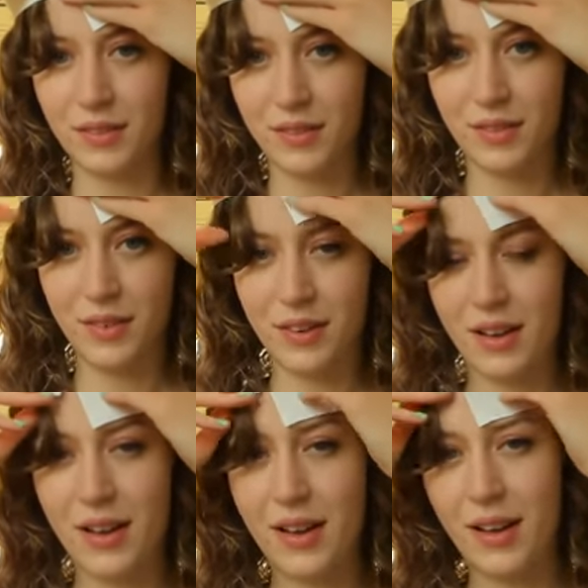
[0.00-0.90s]

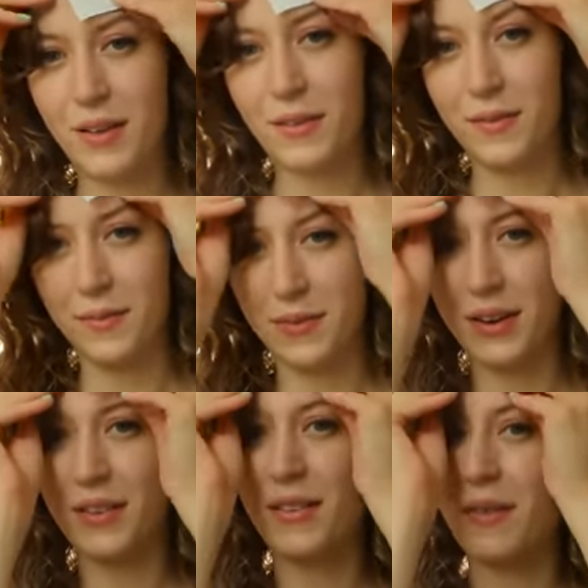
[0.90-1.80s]
right, put
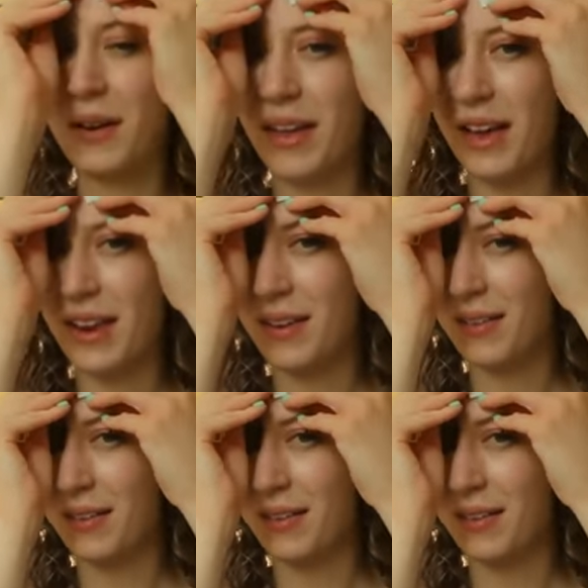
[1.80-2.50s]
it around my head,